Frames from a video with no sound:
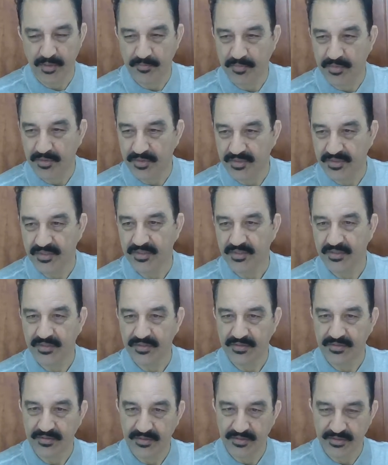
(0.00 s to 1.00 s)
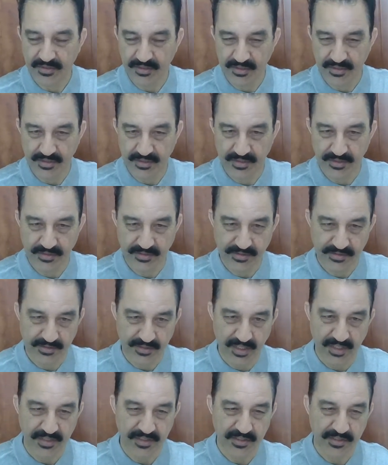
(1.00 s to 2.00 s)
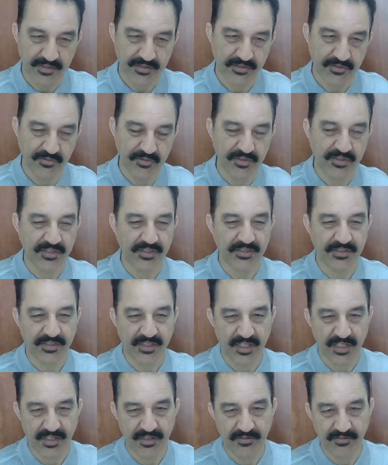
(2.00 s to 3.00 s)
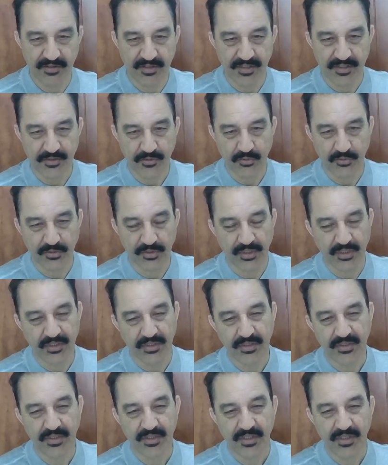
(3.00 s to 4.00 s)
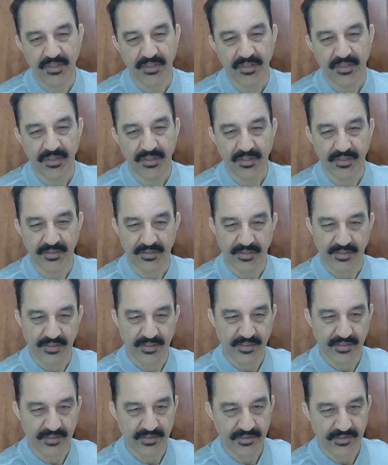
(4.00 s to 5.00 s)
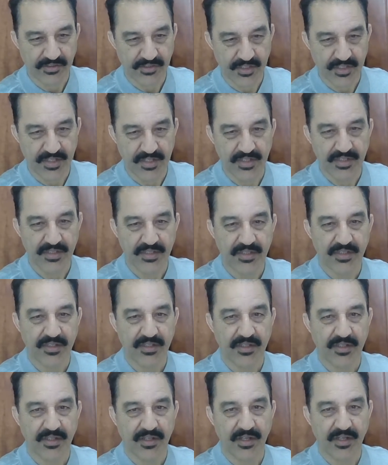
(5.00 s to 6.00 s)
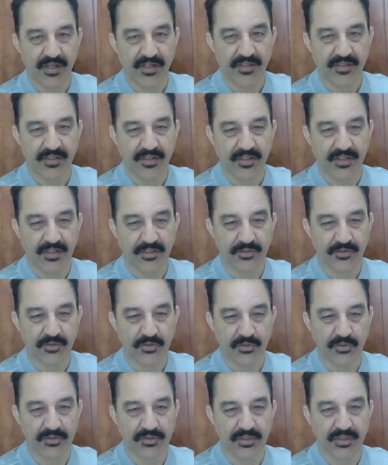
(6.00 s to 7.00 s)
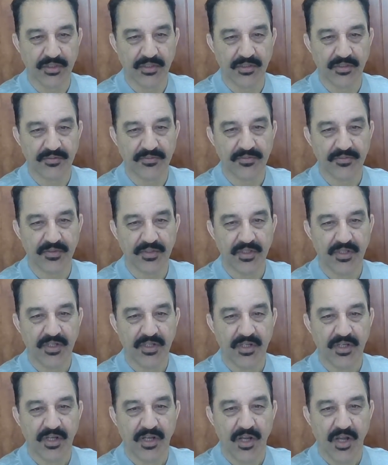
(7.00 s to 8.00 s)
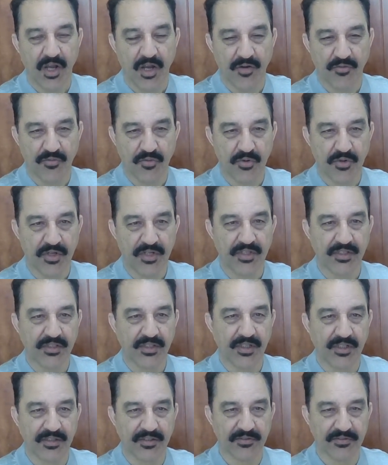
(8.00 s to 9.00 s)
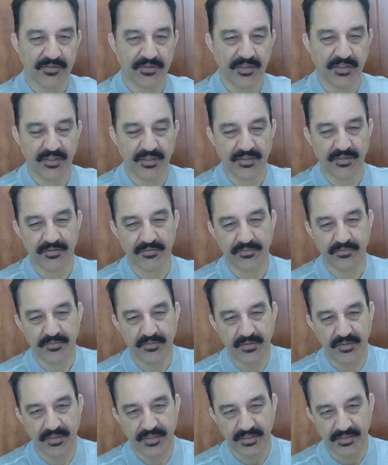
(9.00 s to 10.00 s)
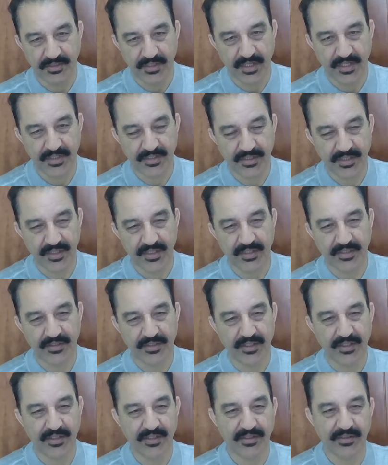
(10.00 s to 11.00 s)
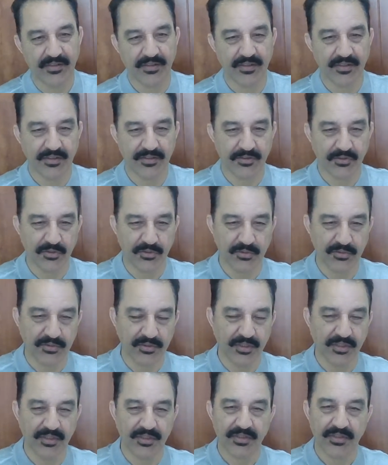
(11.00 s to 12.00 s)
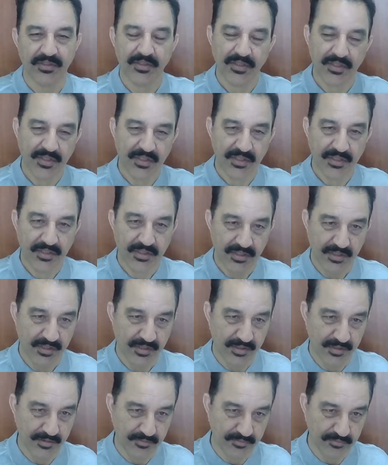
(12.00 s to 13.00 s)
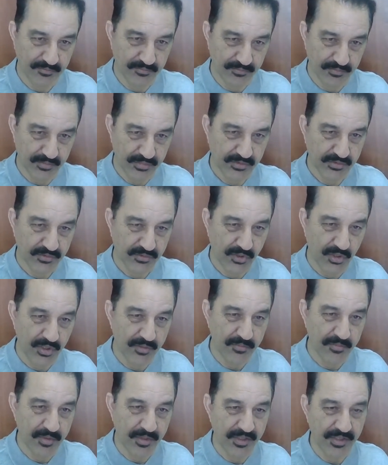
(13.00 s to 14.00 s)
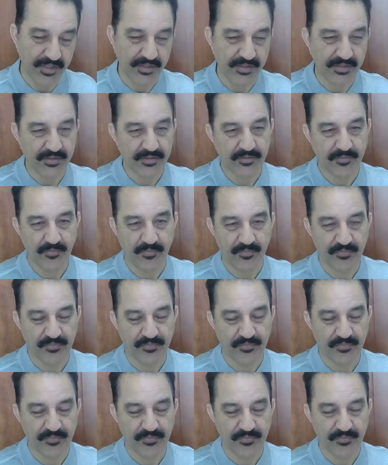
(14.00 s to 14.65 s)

proper standards which is relevant to the technical study, and also the footing of the design and also the uh, soil bearing